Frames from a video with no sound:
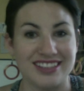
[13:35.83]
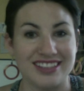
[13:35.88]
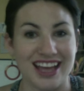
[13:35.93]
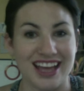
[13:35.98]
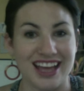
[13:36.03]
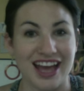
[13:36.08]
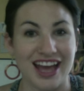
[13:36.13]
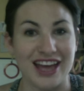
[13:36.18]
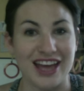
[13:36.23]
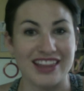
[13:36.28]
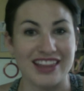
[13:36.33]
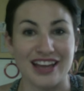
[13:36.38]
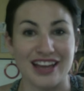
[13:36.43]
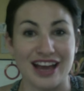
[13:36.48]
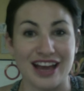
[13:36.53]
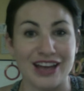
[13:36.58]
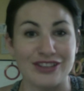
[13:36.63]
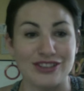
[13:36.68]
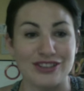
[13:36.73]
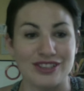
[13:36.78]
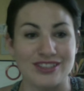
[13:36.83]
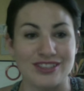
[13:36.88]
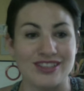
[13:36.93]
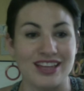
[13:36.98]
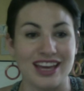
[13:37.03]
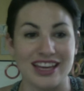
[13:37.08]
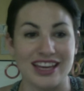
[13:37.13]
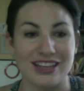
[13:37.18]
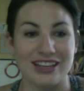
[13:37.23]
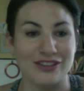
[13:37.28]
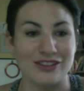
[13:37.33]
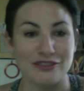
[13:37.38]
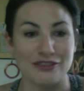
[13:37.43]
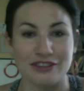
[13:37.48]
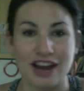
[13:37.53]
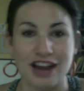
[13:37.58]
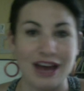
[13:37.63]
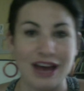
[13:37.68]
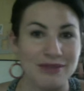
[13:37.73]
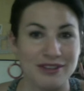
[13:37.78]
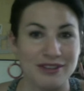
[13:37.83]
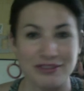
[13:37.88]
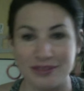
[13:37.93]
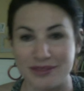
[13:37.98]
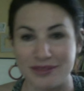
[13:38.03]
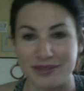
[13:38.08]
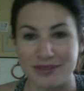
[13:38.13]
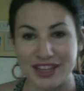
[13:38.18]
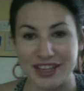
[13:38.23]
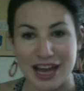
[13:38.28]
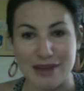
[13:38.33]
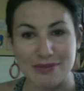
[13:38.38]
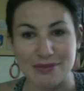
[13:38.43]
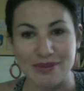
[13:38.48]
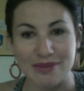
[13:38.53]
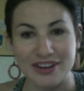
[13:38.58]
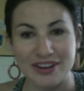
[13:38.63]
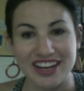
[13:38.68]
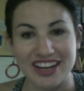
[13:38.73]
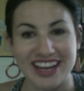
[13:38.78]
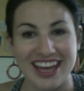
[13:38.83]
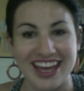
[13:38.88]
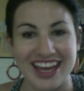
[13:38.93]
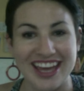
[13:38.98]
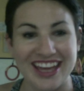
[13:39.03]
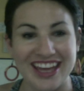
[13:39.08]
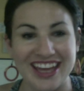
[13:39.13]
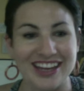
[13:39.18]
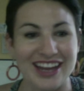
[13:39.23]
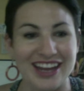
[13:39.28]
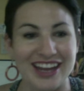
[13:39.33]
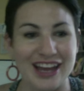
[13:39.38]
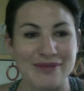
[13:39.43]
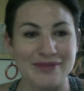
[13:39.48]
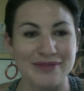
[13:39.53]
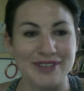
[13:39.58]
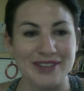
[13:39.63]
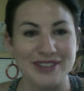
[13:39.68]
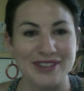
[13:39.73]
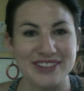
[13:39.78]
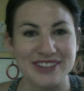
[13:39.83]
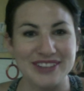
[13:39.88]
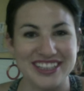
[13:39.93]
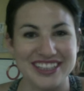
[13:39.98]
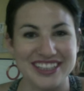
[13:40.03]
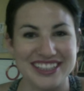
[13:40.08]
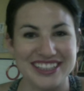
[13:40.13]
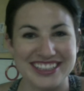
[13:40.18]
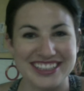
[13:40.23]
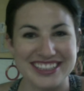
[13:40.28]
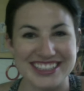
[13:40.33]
I just like grabbed it from the library and I'm totally hooked.